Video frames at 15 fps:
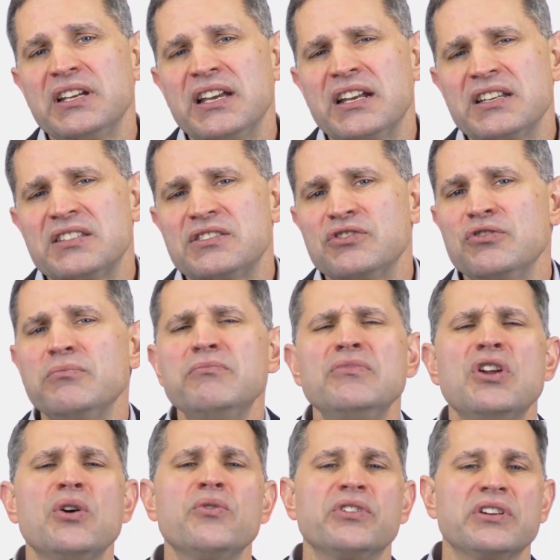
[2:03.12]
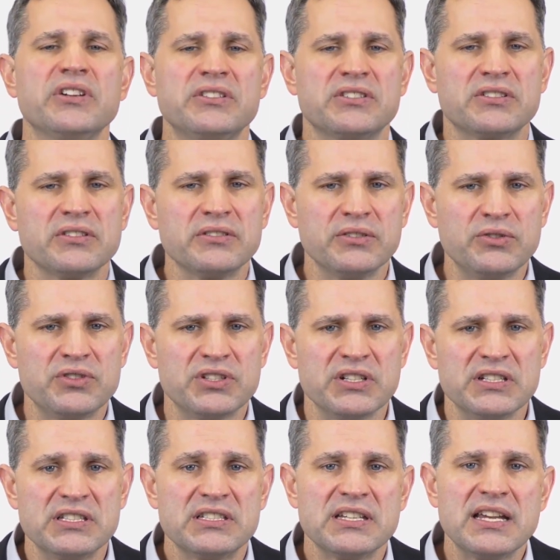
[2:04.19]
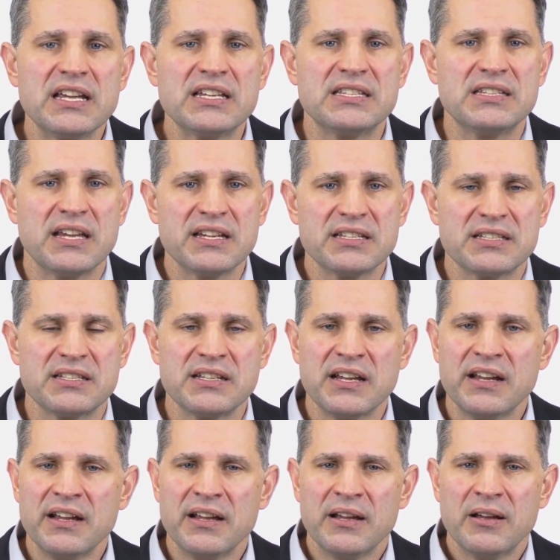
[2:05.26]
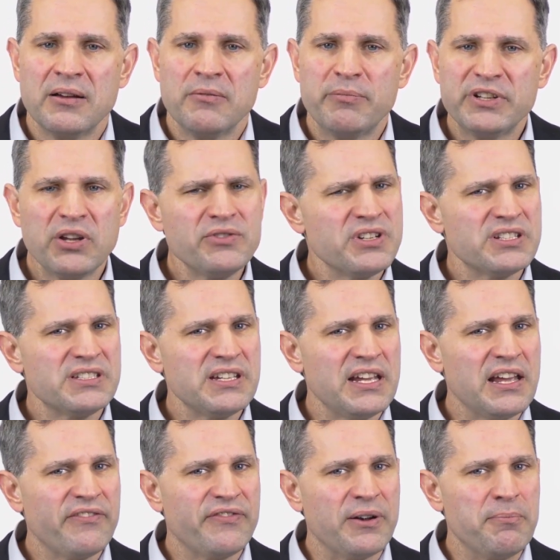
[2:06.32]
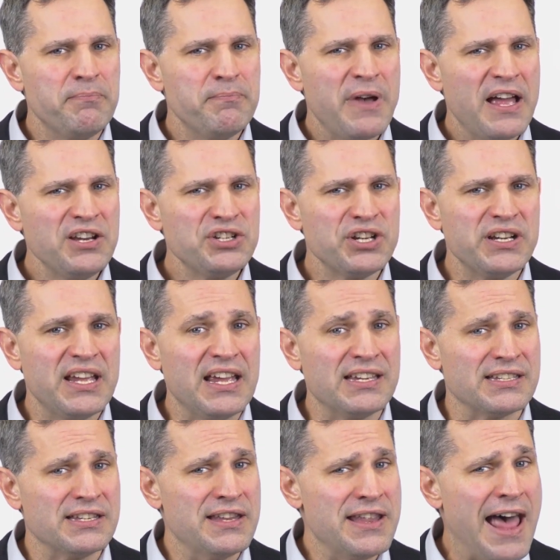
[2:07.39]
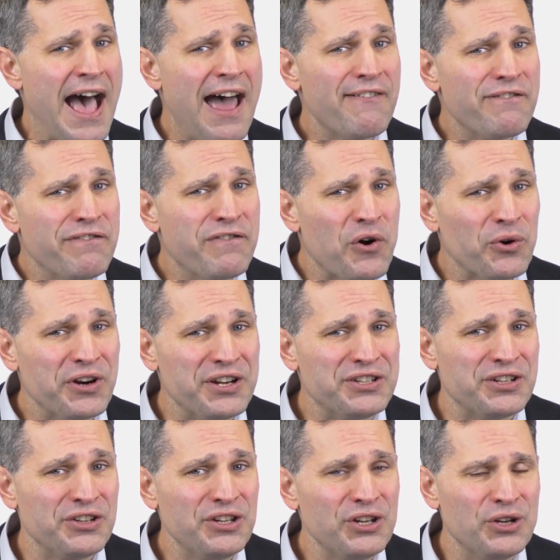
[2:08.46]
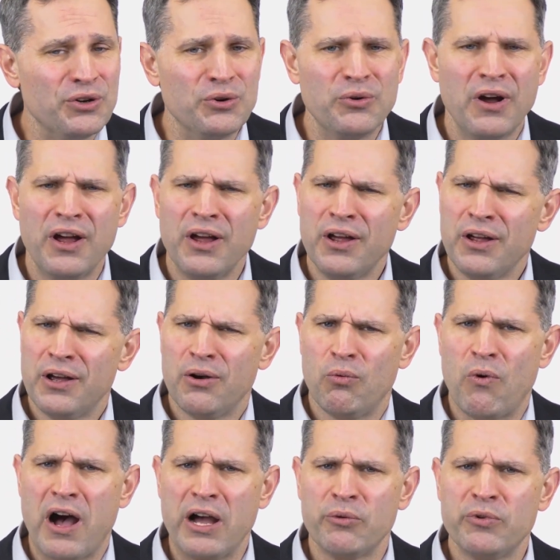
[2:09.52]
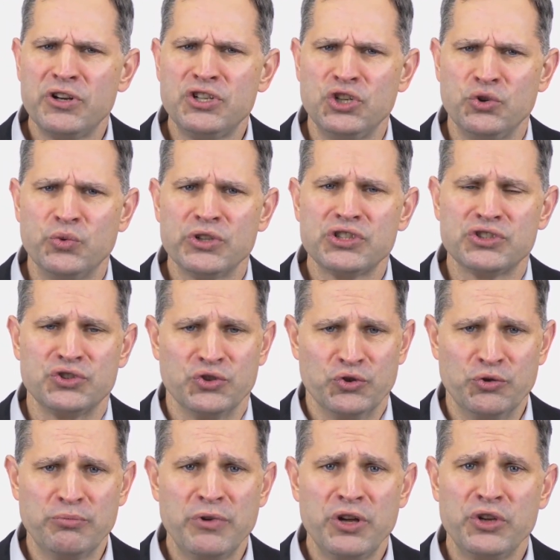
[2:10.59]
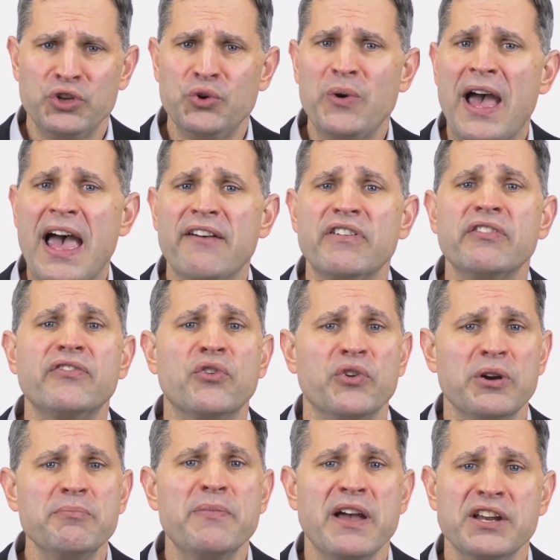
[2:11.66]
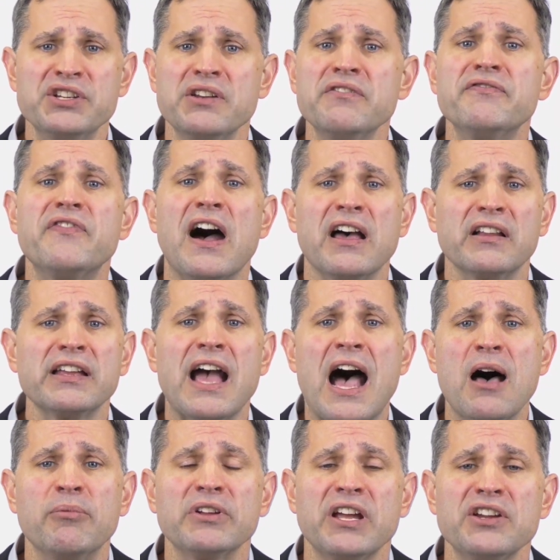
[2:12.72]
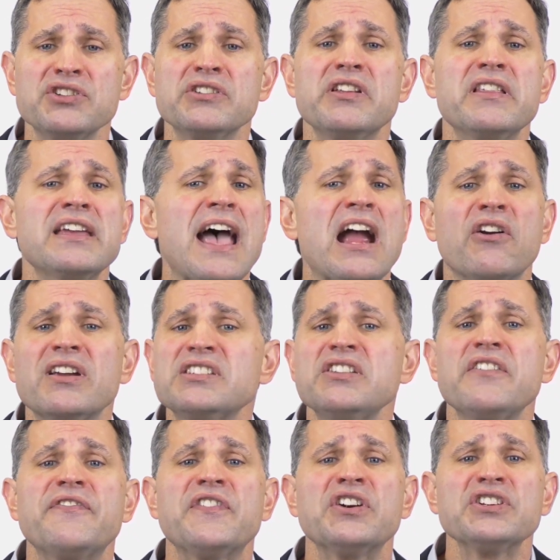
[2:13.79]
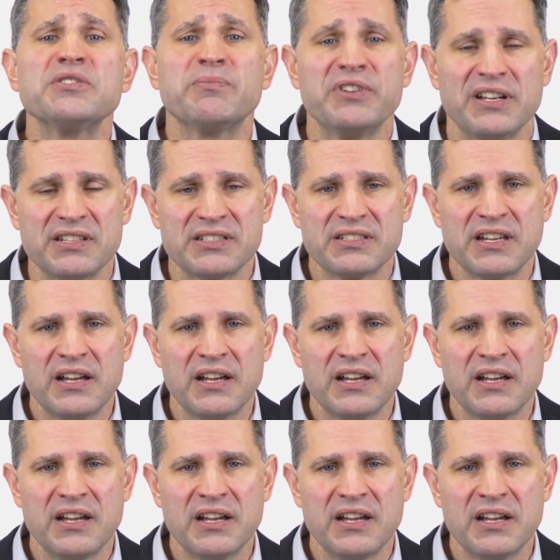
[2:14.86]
and assume no good solutions exist. But don't you see, if a pension is not foreign to you, why would you assume you have a foreign pension filing obligation to the IRS in the first place?